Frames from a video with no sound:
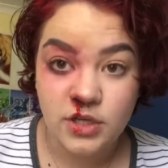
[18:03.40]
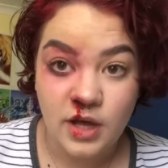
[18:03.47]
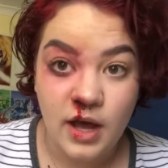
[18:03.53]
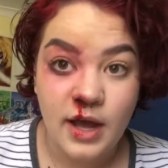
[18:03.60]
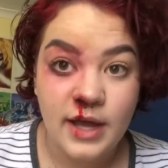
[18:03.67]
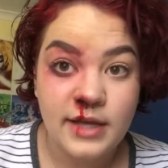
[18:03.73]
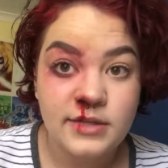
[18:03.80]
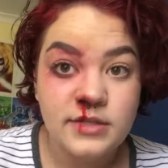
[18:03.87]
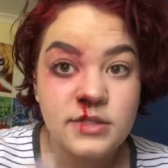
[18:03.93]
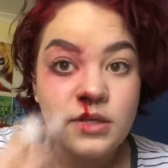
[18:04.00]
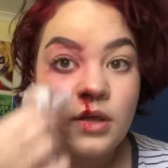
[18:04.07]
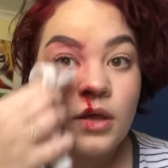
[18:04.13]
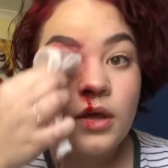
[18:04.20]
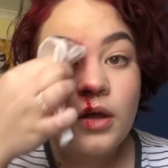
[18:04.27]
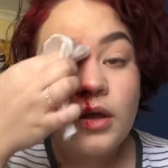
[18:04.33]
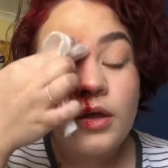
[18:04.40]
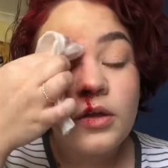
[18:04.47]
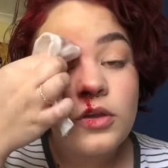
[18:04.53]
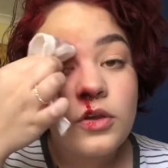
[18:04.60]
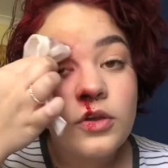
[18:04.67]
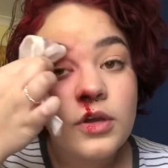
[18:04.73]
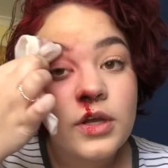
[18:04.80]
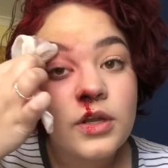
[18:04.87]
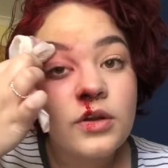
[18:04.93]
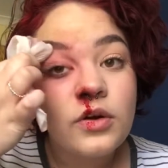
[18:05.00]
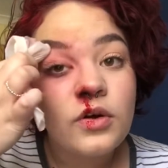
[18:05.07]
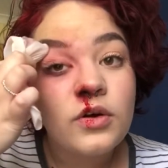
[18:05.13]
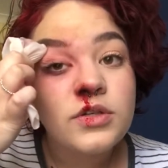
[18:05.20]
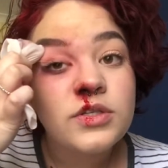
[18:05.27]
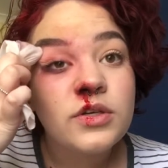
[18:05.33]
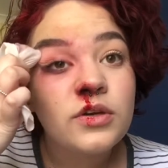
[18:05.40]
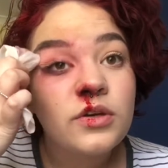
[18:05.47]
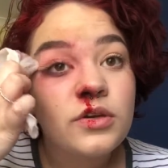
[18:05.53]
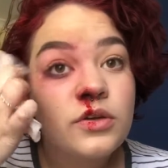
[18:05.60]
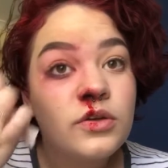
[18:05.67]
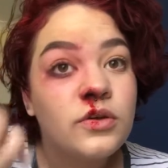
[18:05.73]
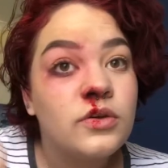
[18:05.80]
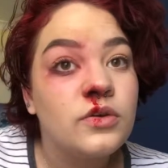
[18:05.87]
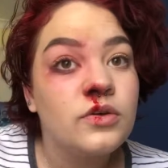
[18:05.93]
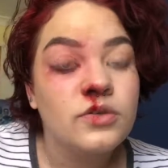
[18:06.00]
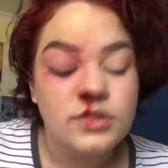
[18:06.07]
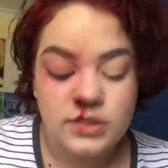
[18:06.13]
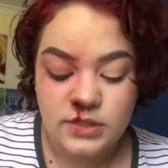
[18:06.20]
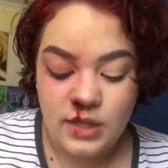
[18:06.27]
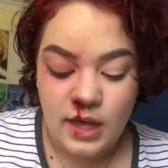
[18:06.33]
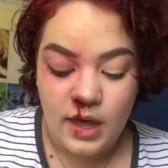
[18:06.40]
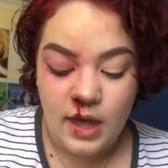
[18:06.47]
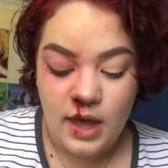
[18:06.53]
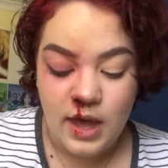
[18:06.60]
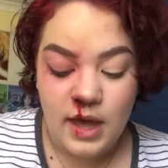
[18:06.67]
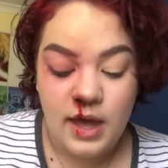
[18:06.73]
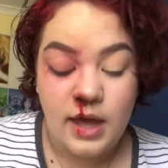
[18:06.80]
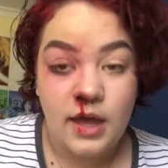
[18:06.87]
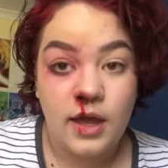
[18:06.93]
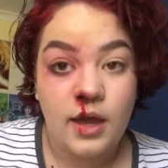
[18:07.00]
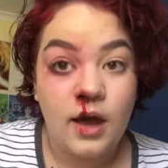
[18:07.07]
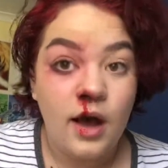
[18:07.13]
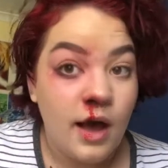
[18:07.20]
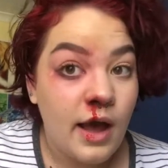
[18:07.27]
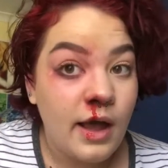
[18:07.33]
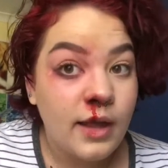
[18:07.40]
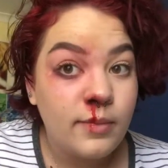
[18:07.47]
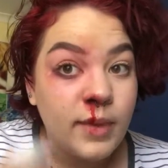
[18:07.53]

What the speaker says: you can also use a eye makeup remover,